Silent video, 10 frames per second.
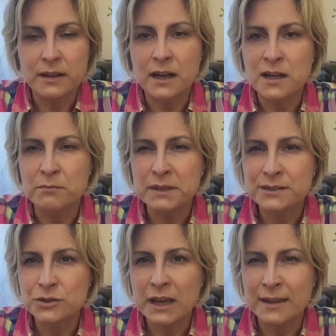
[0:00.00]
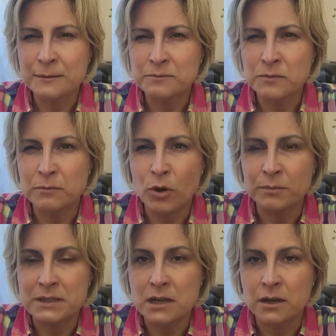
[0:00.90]
they kind of mix together on
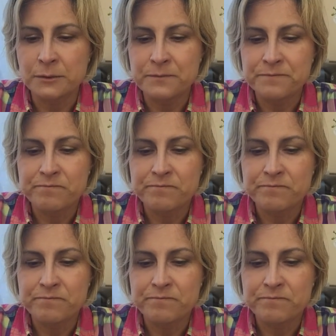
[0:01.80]
my tongue.